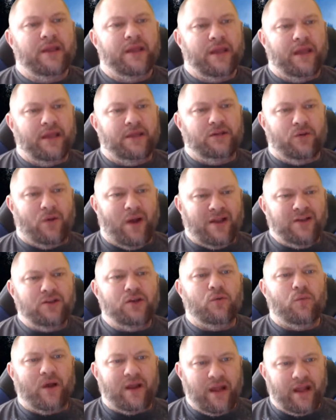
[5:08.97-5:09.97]
And do I do
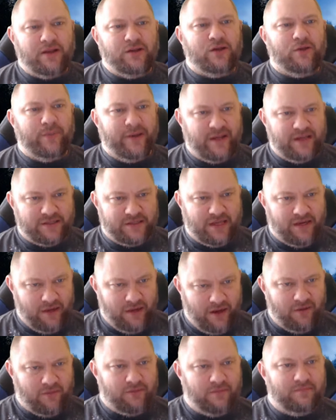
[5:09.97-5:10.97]
what I do because I
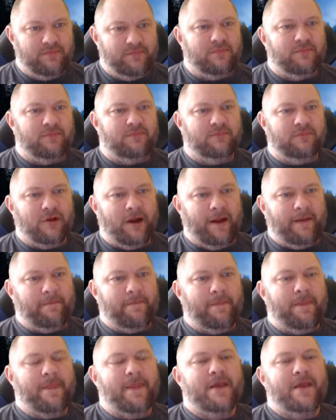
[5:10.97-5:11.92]
know, right?